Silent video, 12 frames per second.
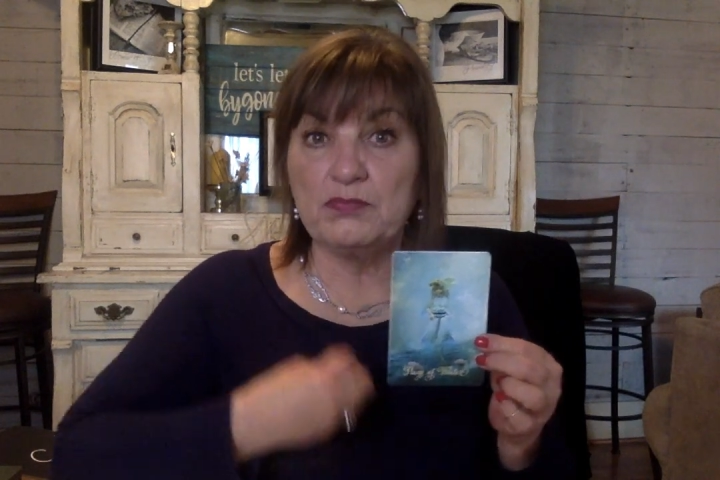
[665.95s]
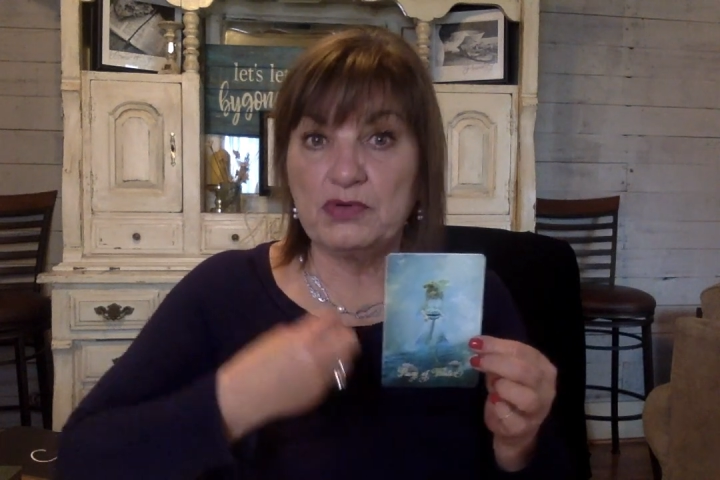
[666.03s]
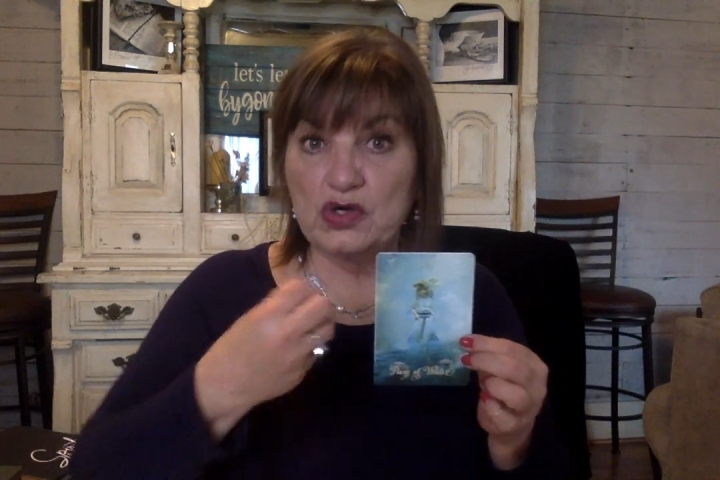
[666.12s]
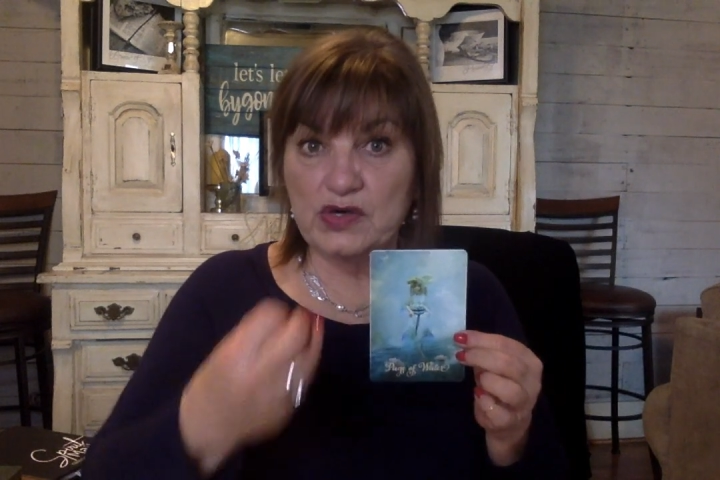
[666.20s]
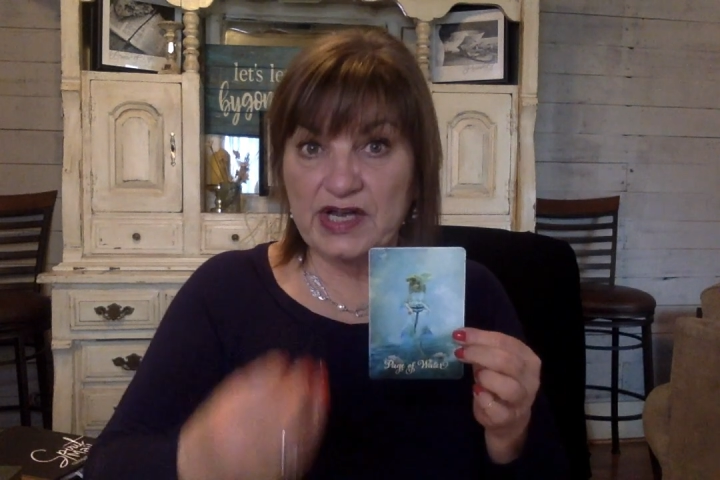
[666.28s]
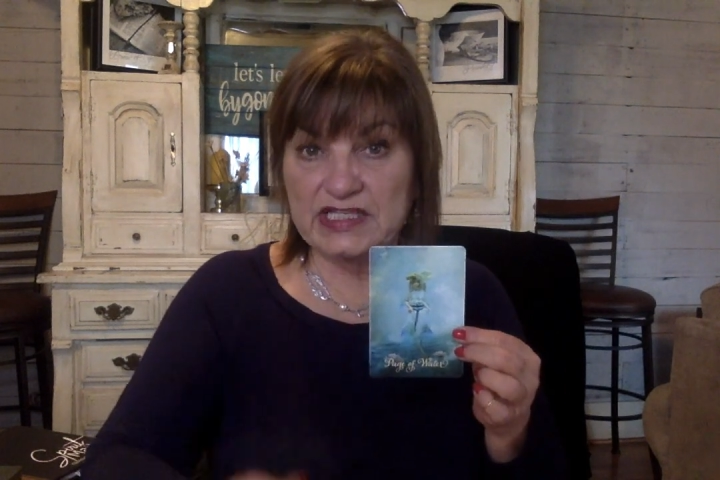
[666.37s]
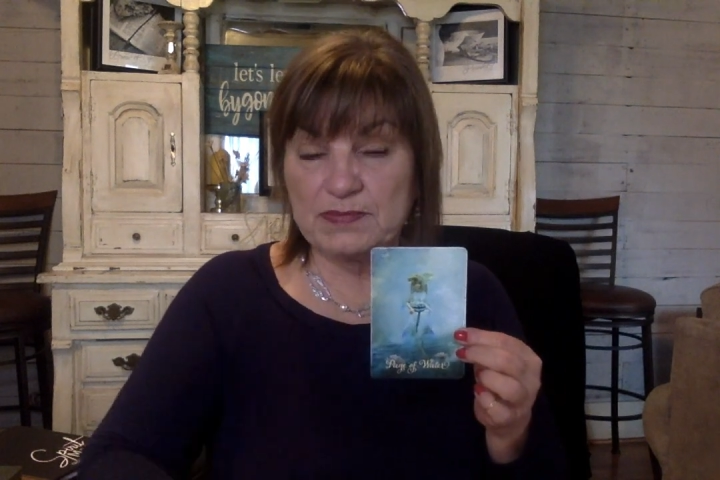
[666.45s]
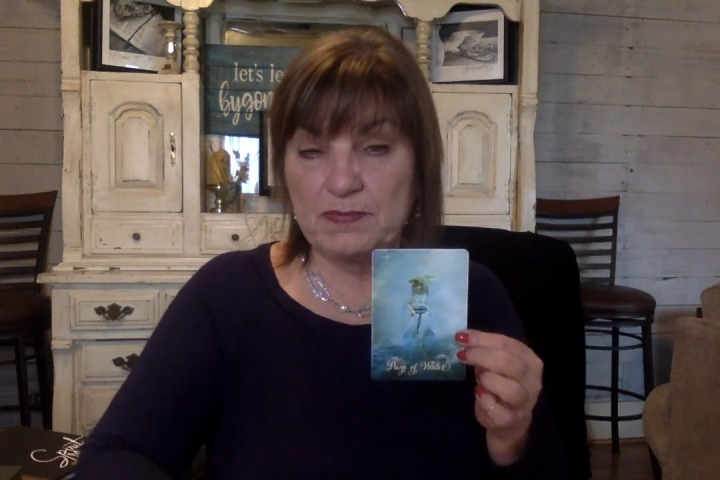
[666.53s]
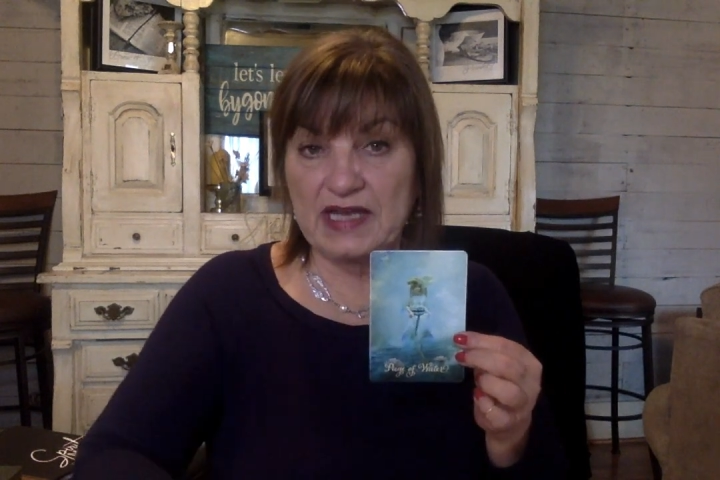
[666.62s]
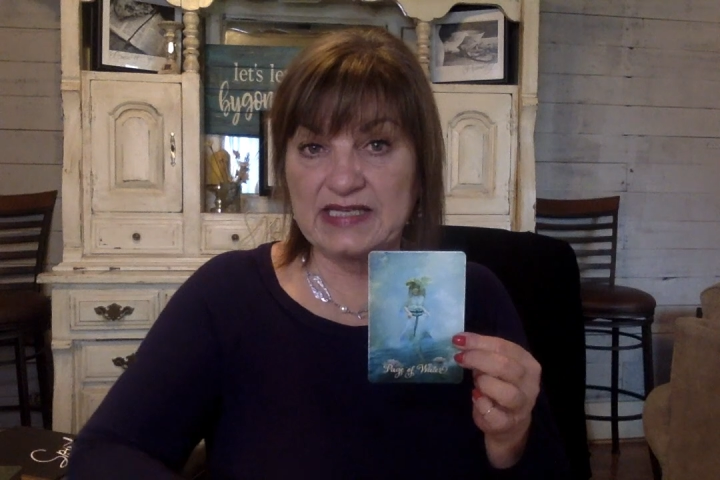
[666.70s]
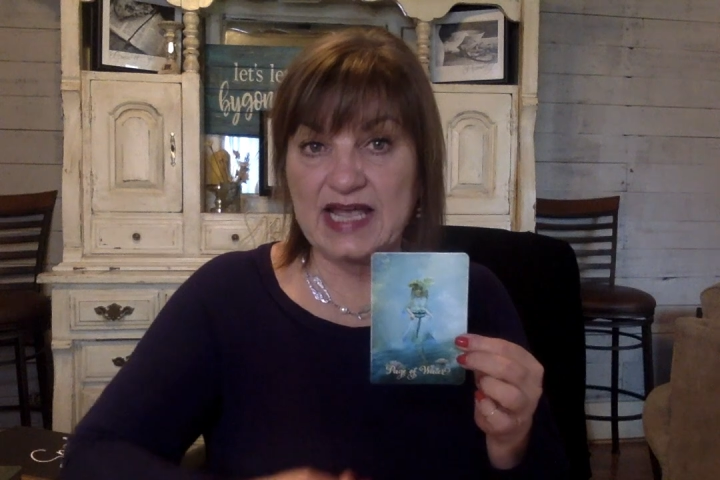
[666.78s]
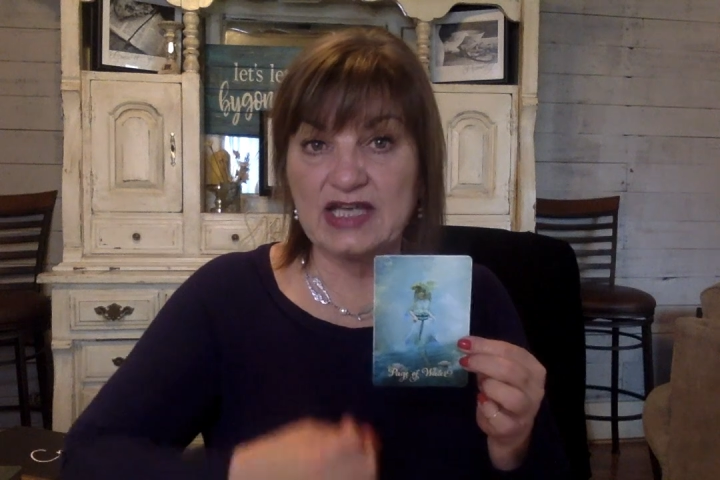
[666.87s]
pure
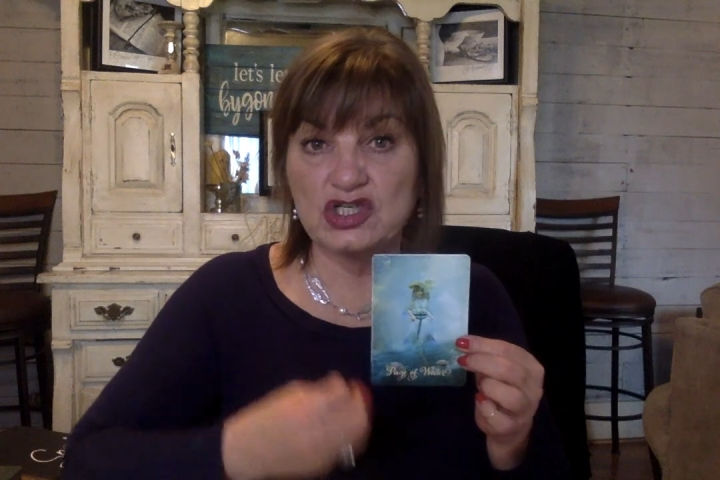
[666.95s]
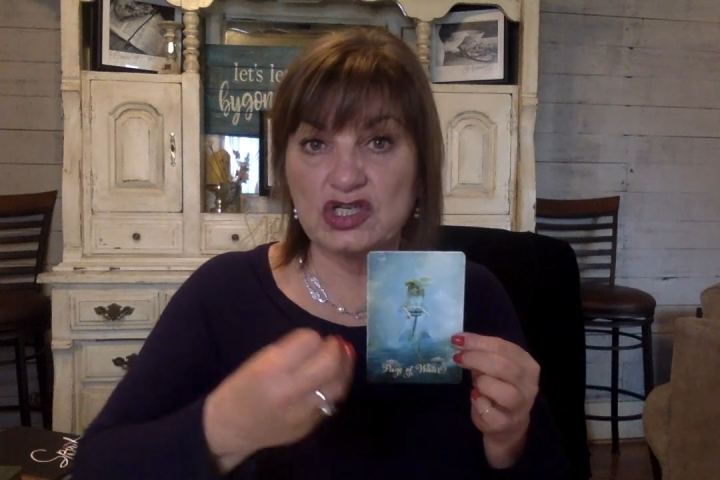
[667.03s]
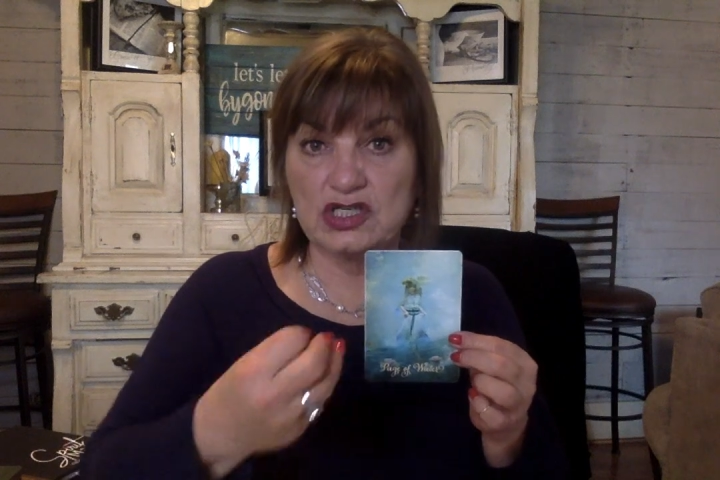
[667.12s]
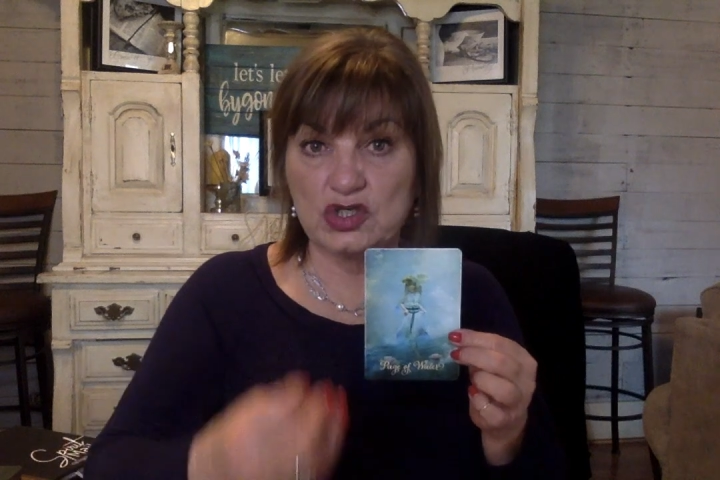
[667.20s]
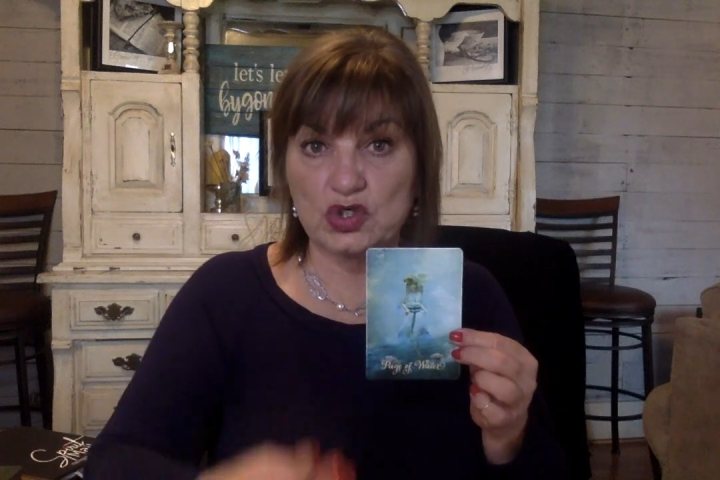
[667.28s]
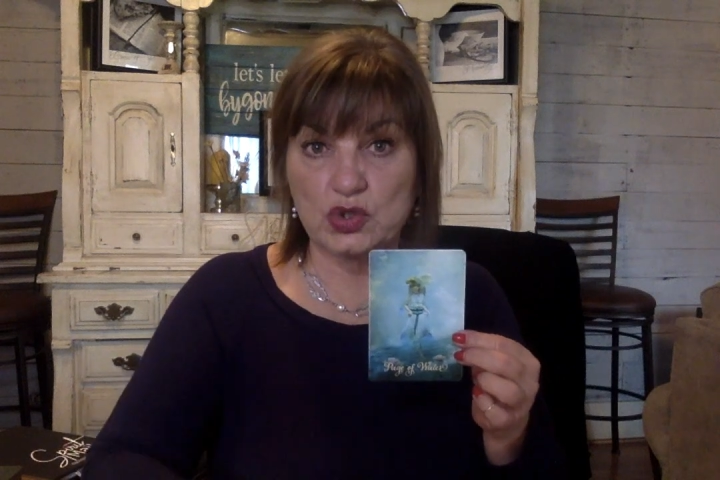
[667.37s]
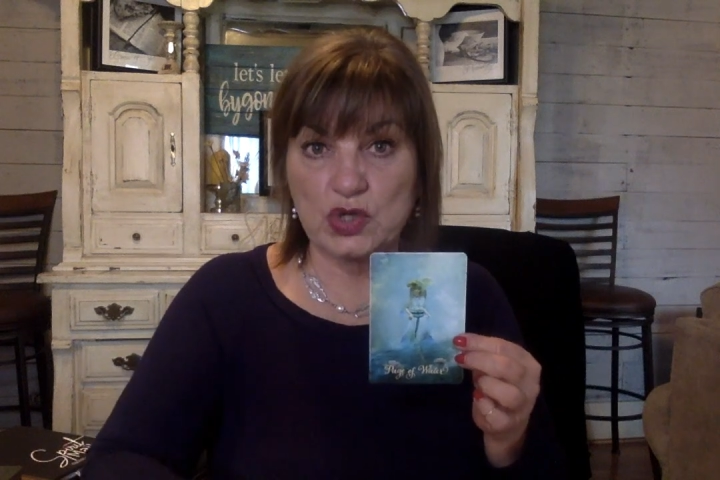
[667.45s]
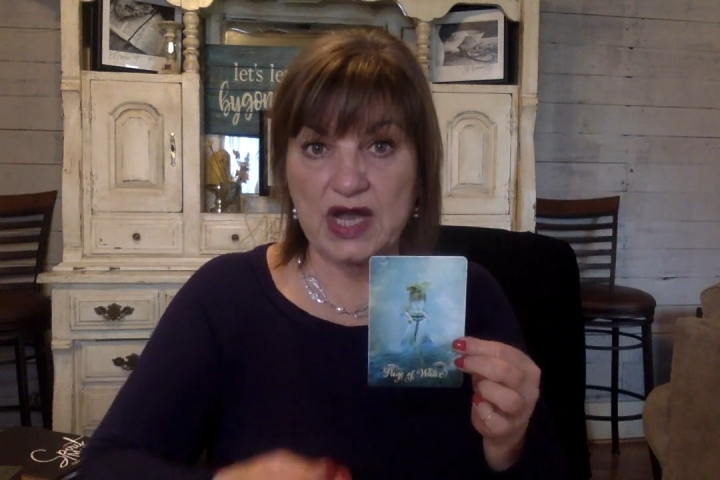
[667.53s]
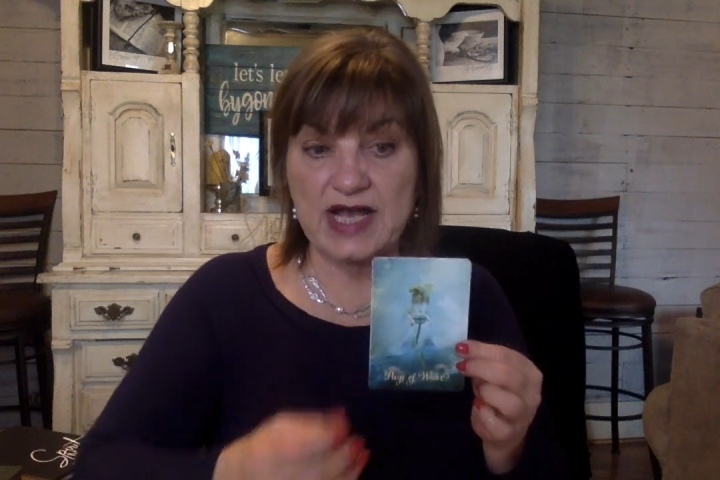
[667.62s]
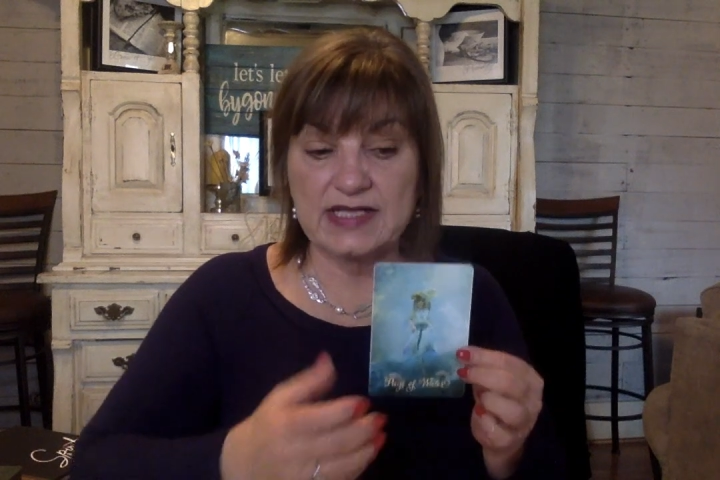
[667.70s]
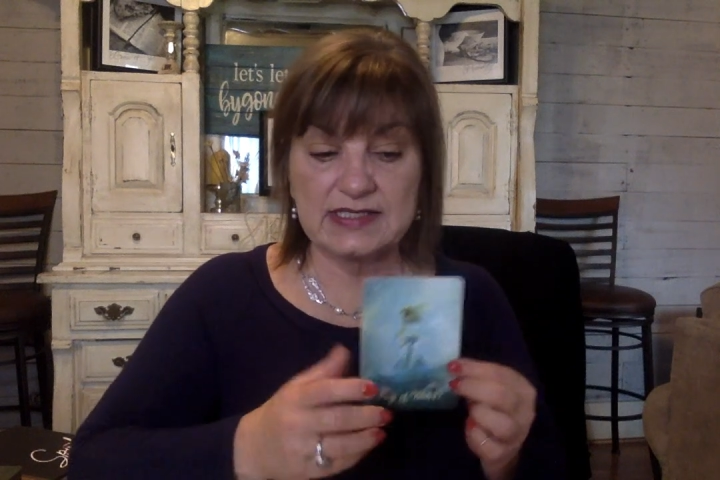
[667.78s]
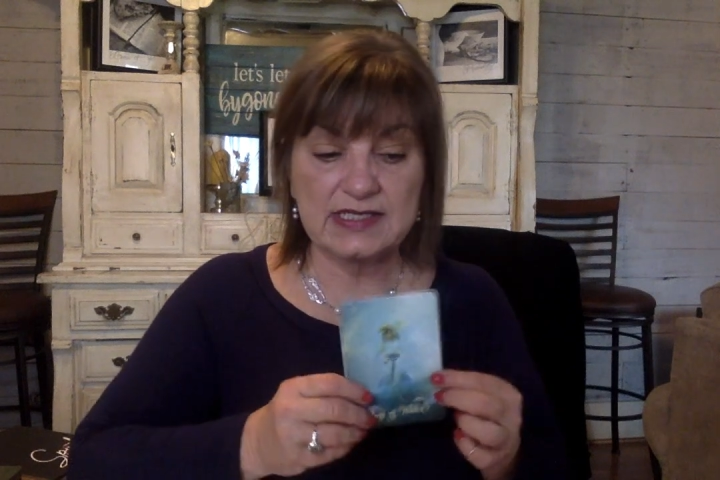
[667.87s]
expectation and
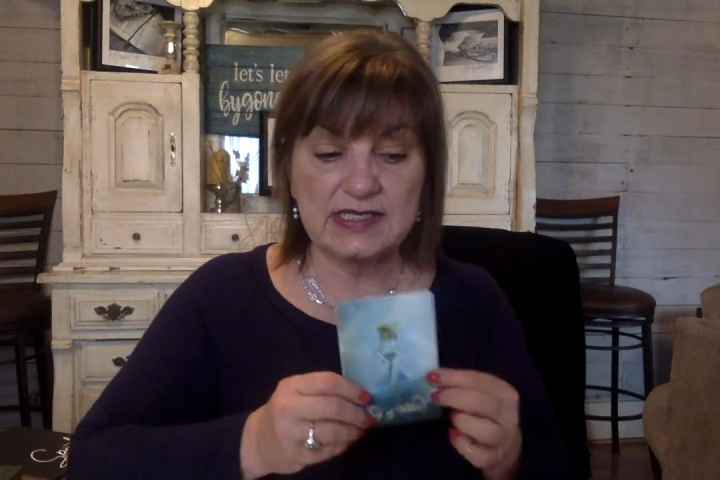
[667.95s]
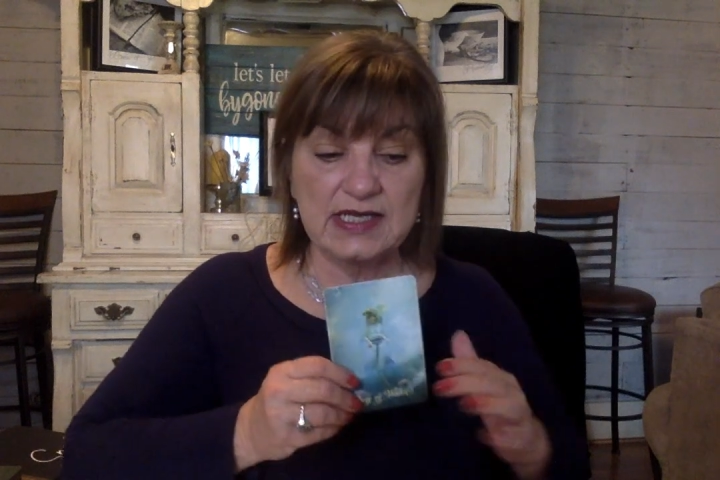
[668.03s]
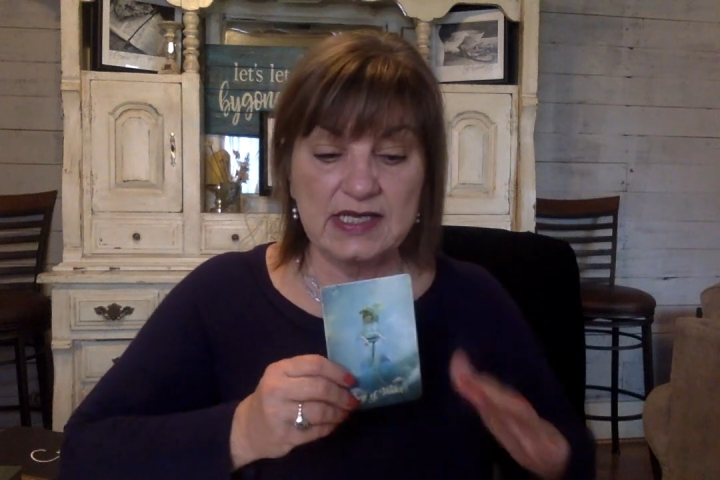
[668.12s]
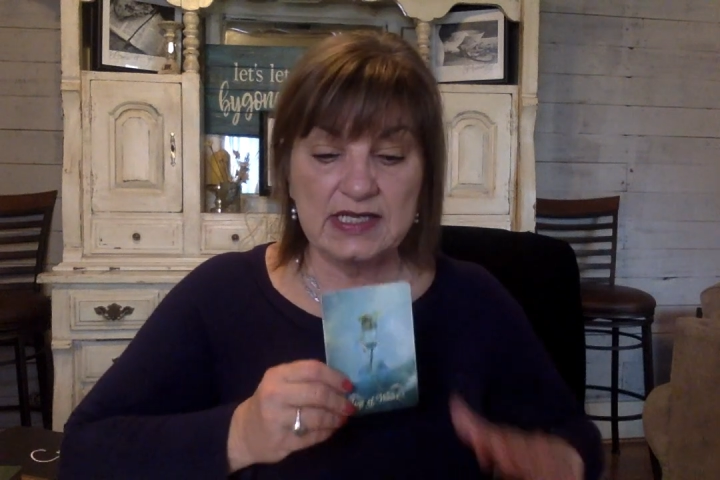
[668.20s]
trust,